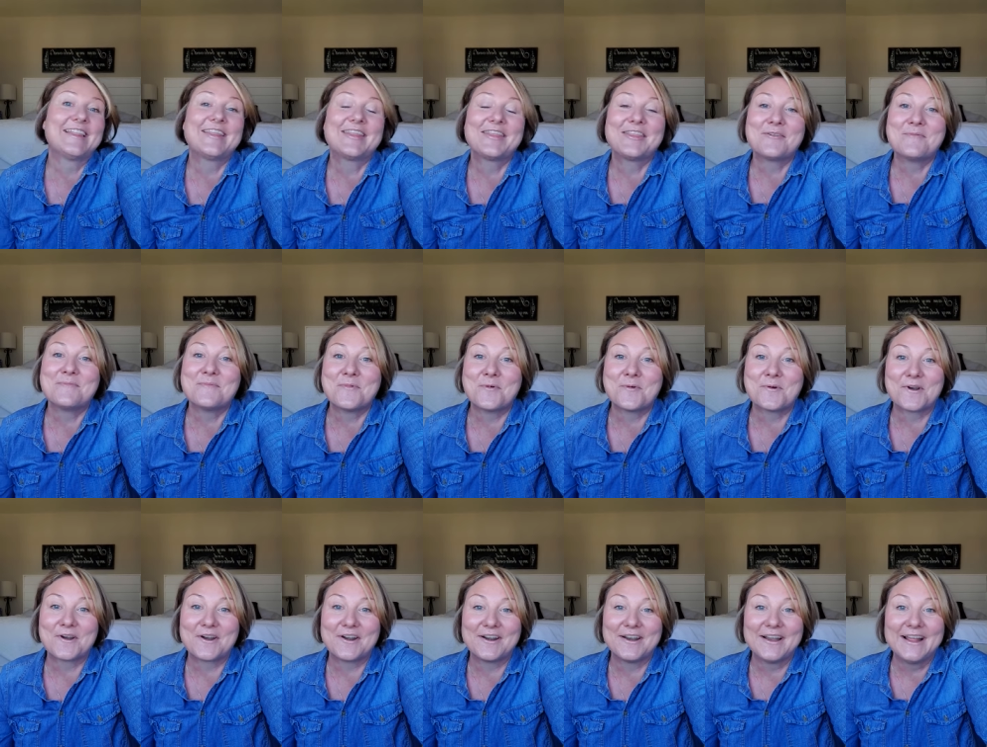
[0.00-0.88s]
the
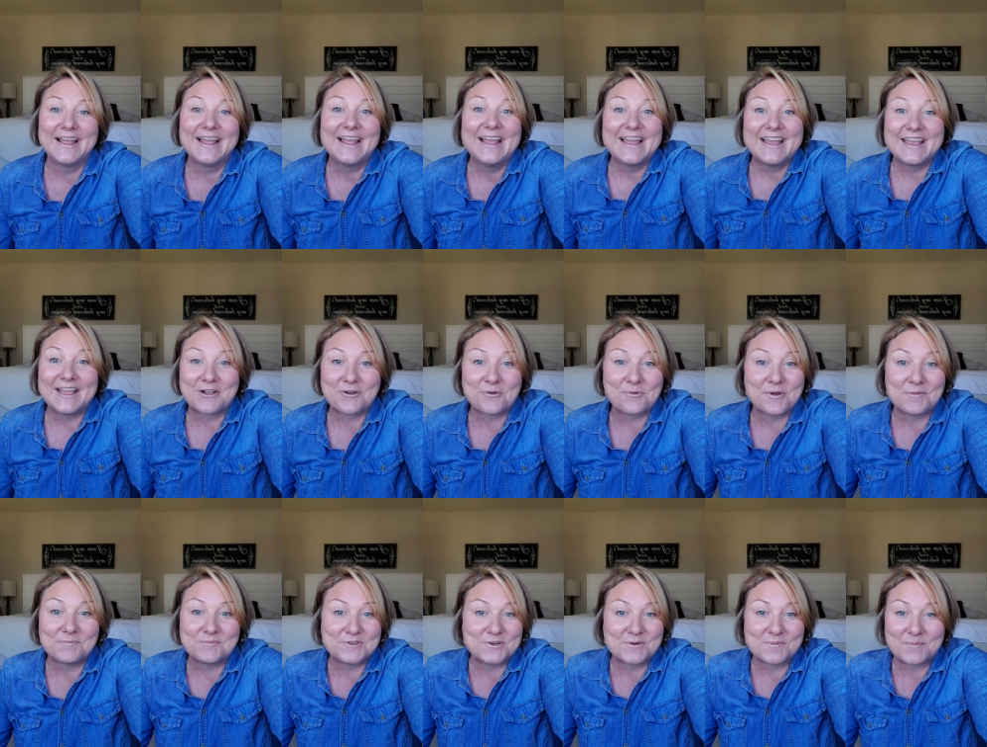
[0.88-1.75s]
more
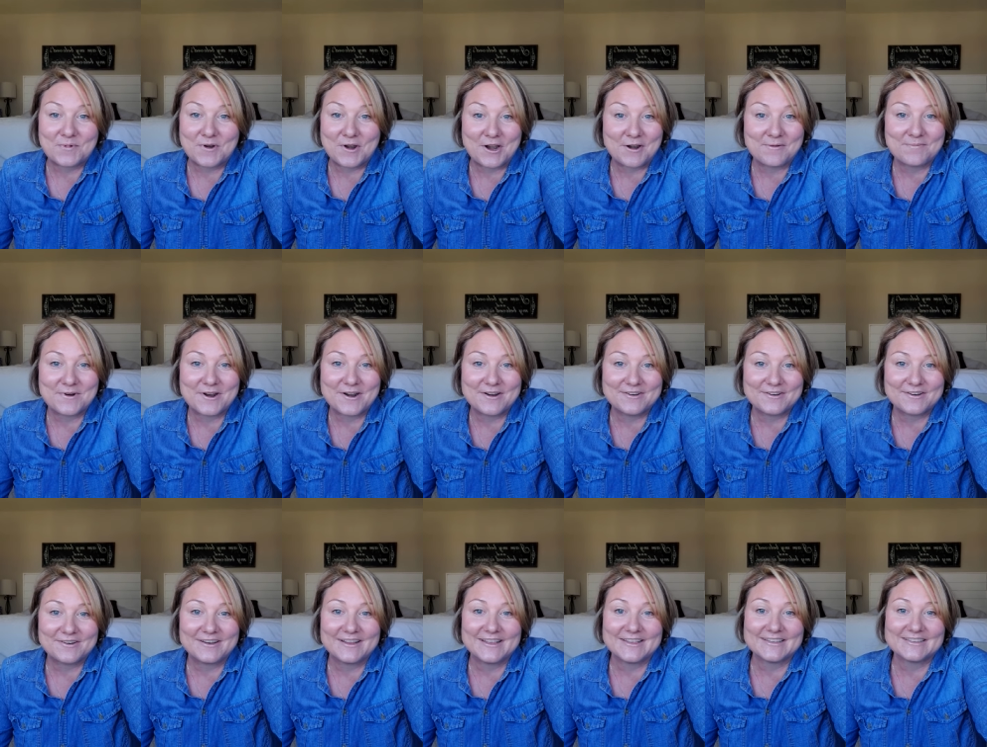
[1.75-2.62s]
equipped your prayer
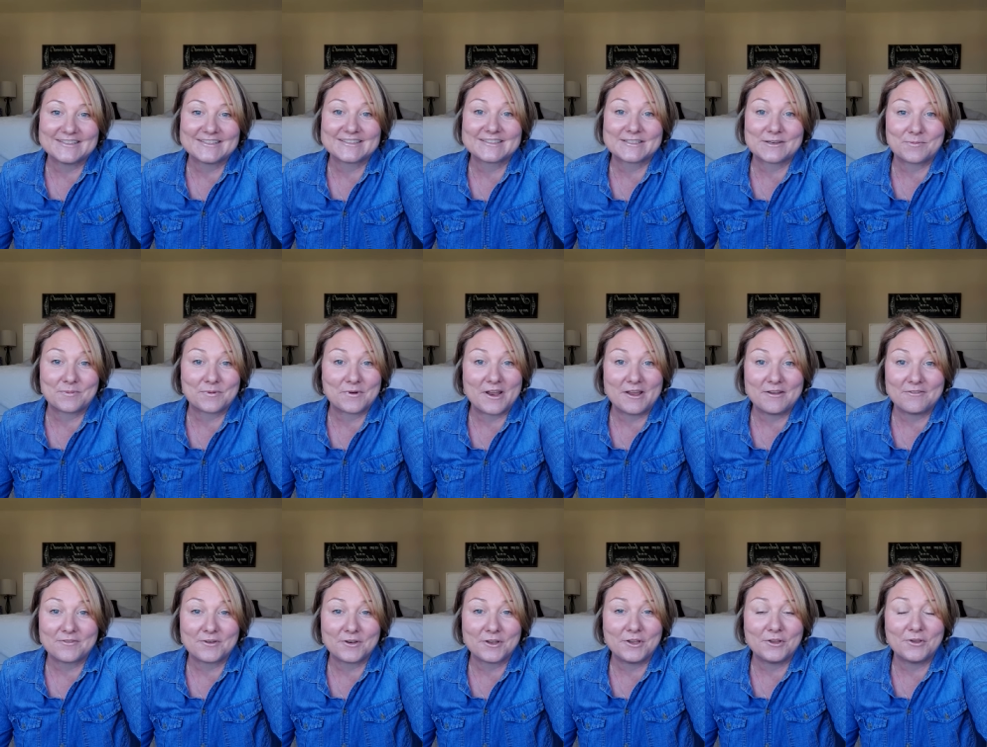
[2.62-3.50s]
partner is to pray
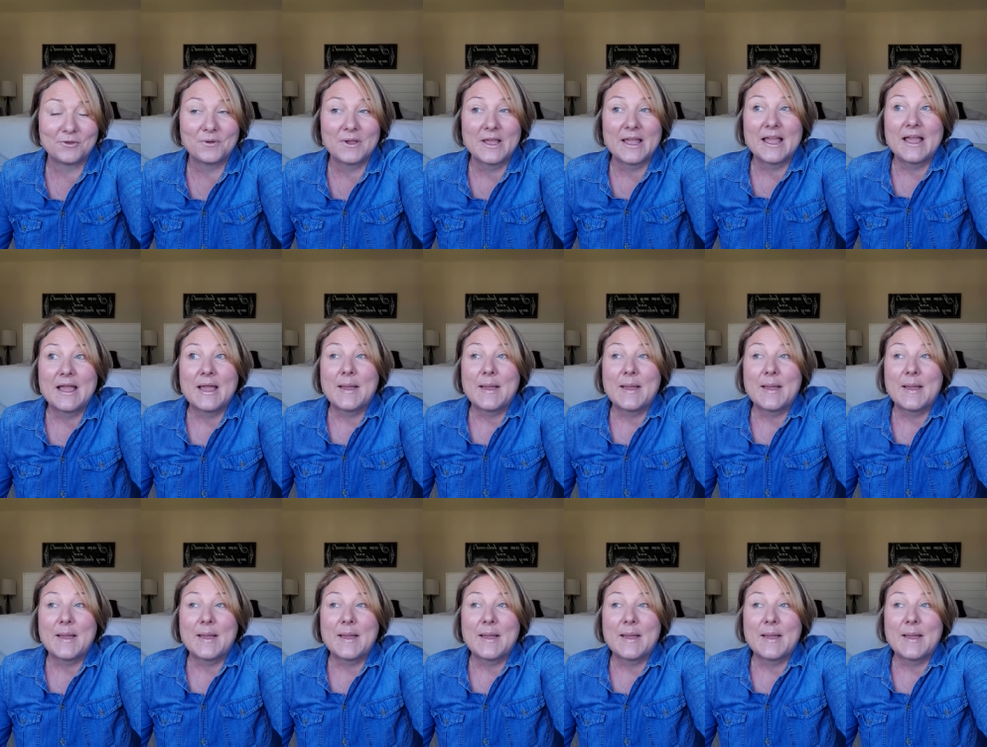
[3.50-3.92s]
for you.